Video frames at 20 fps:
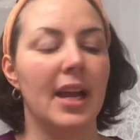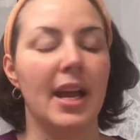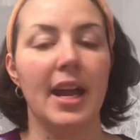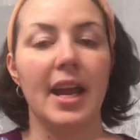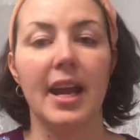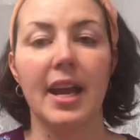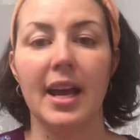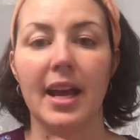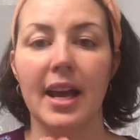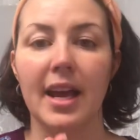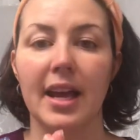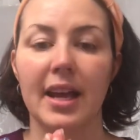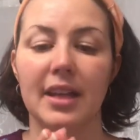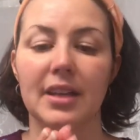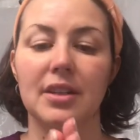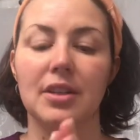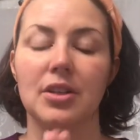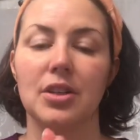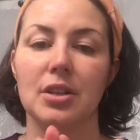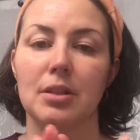
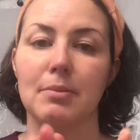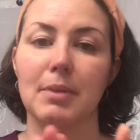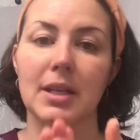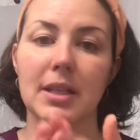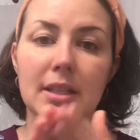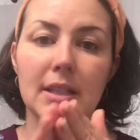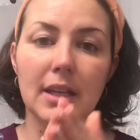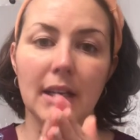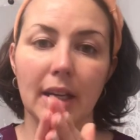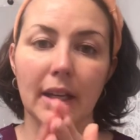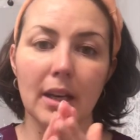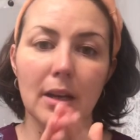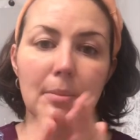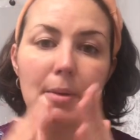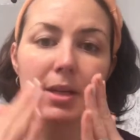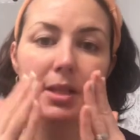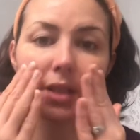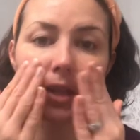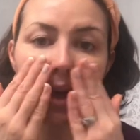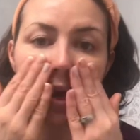and just mix it a little
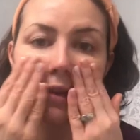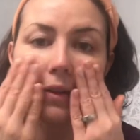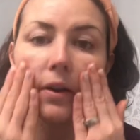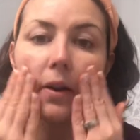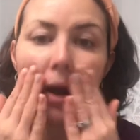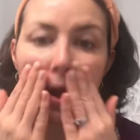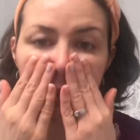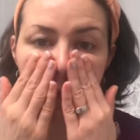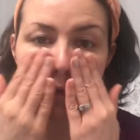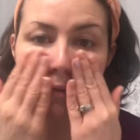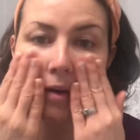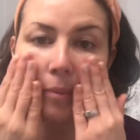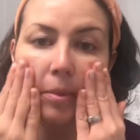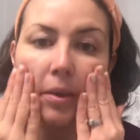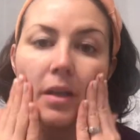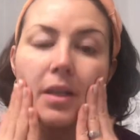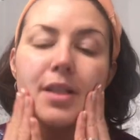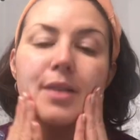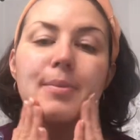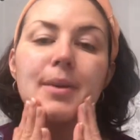bit together and then rub it
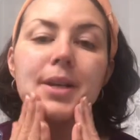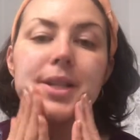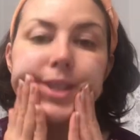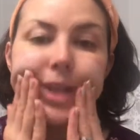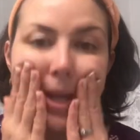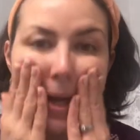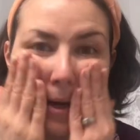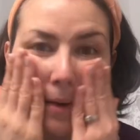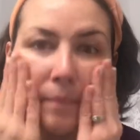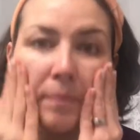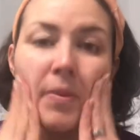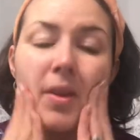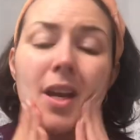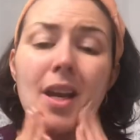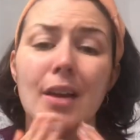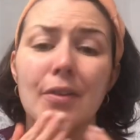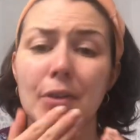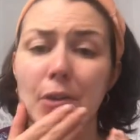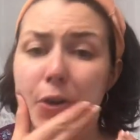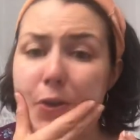into my skin.
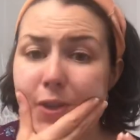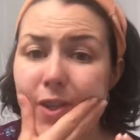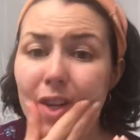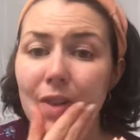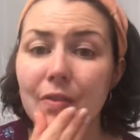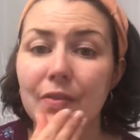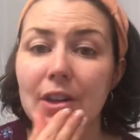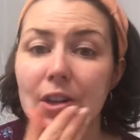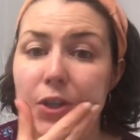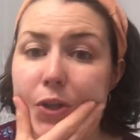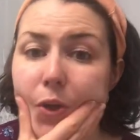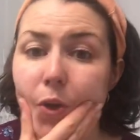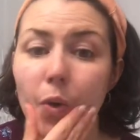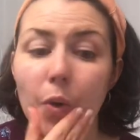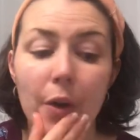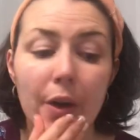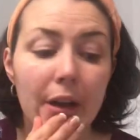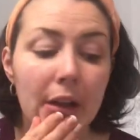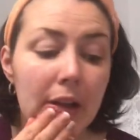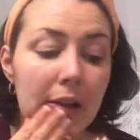If you're using a facial
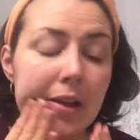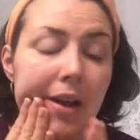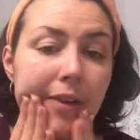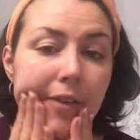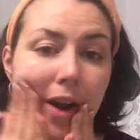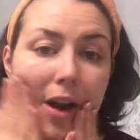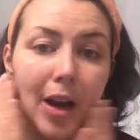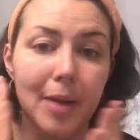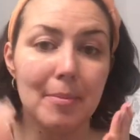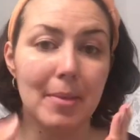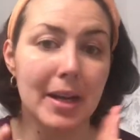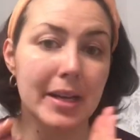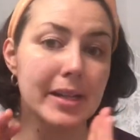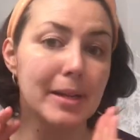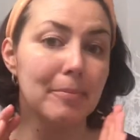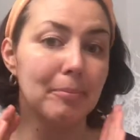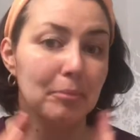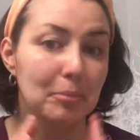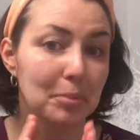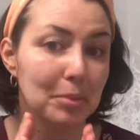oil, I recommend
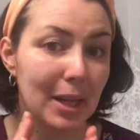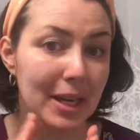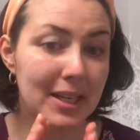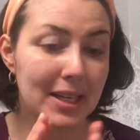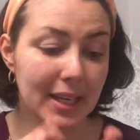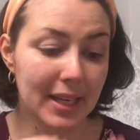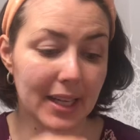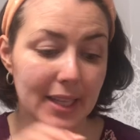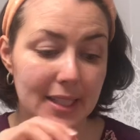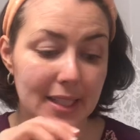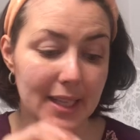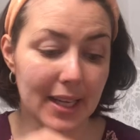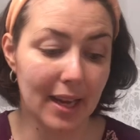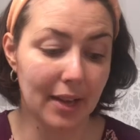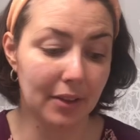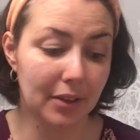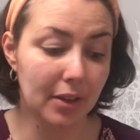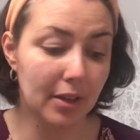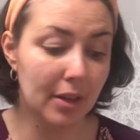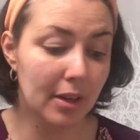blending it
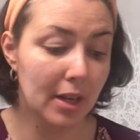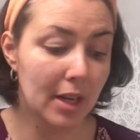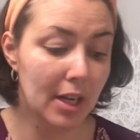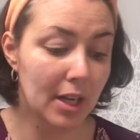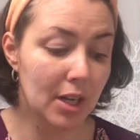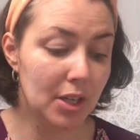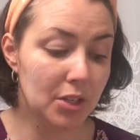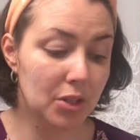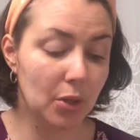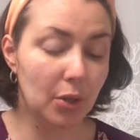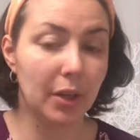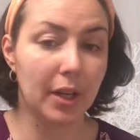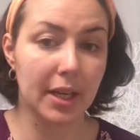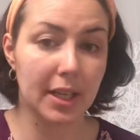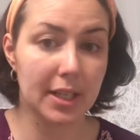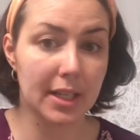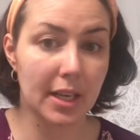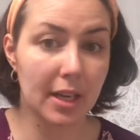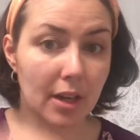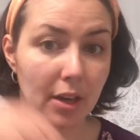together. So like
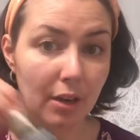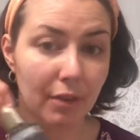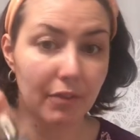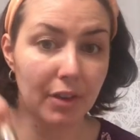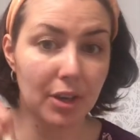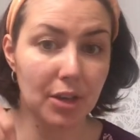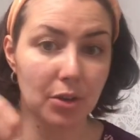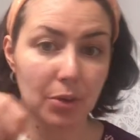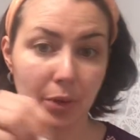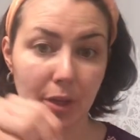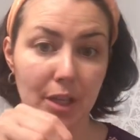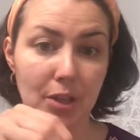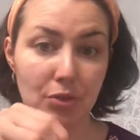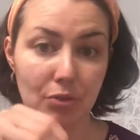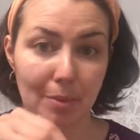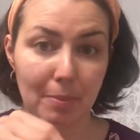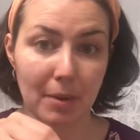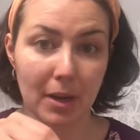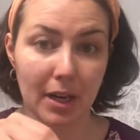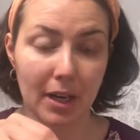taking your facial oil and
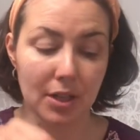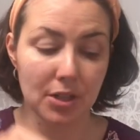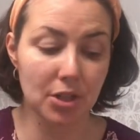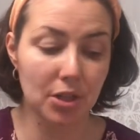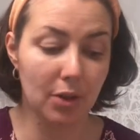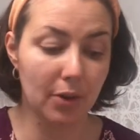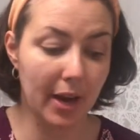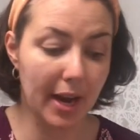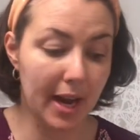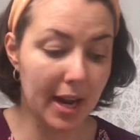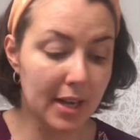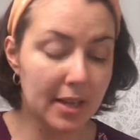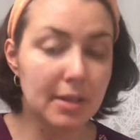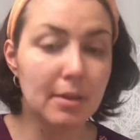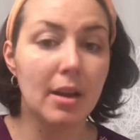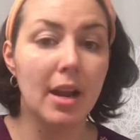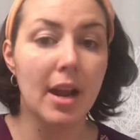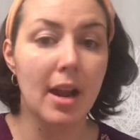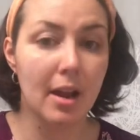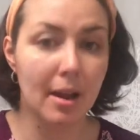dripping it into your hand,
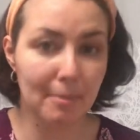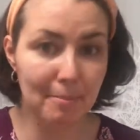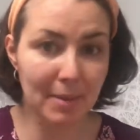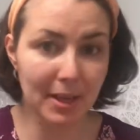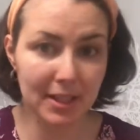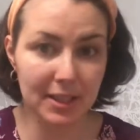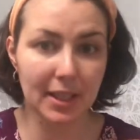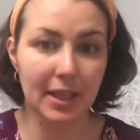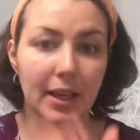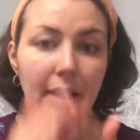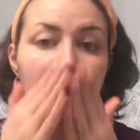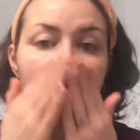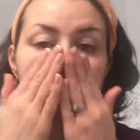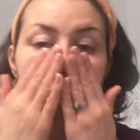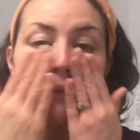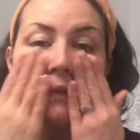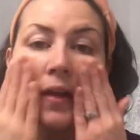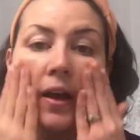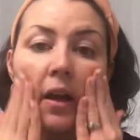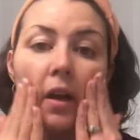mixing it
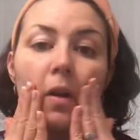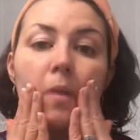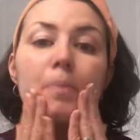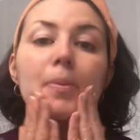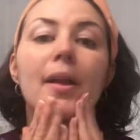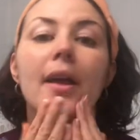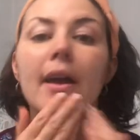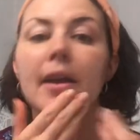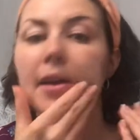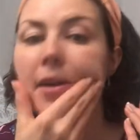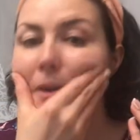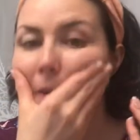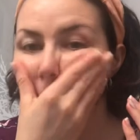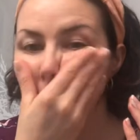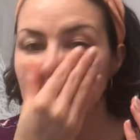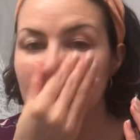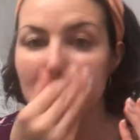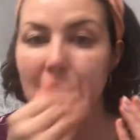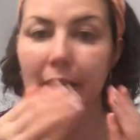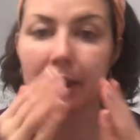and then applying it all
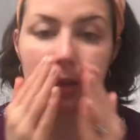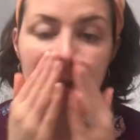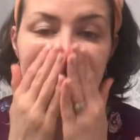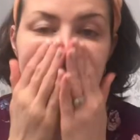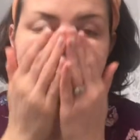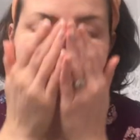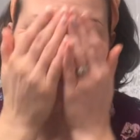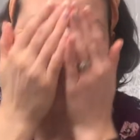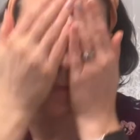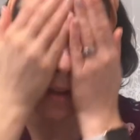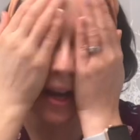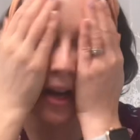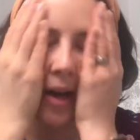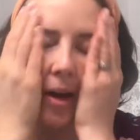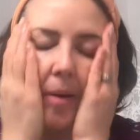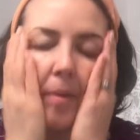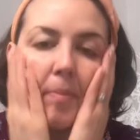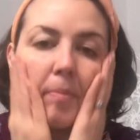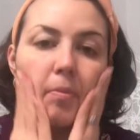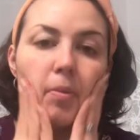together.
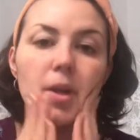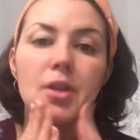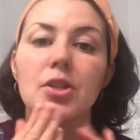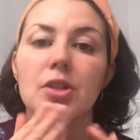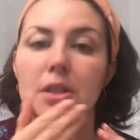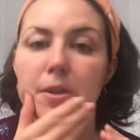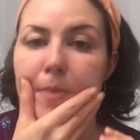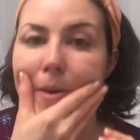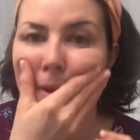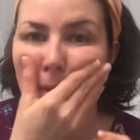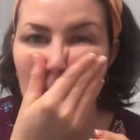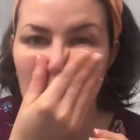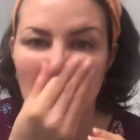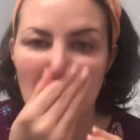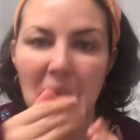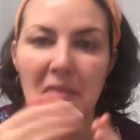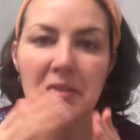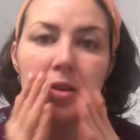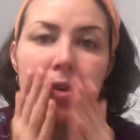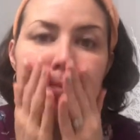But just depends
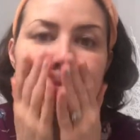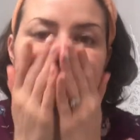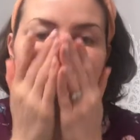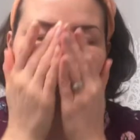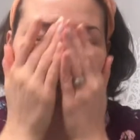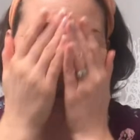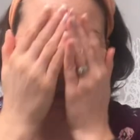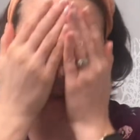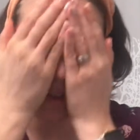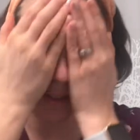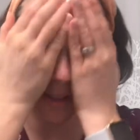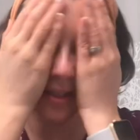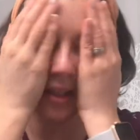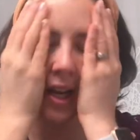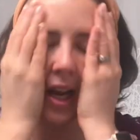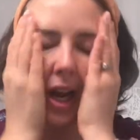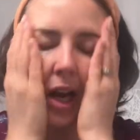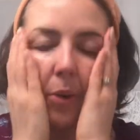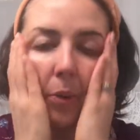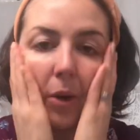on your process
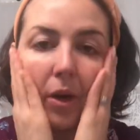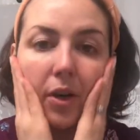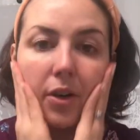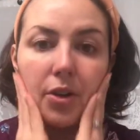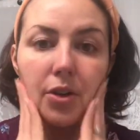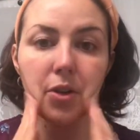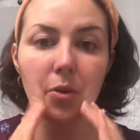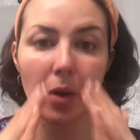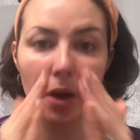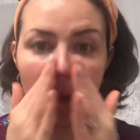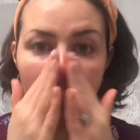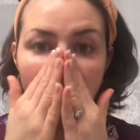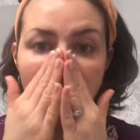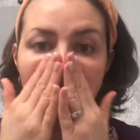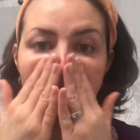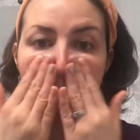and what you're doing.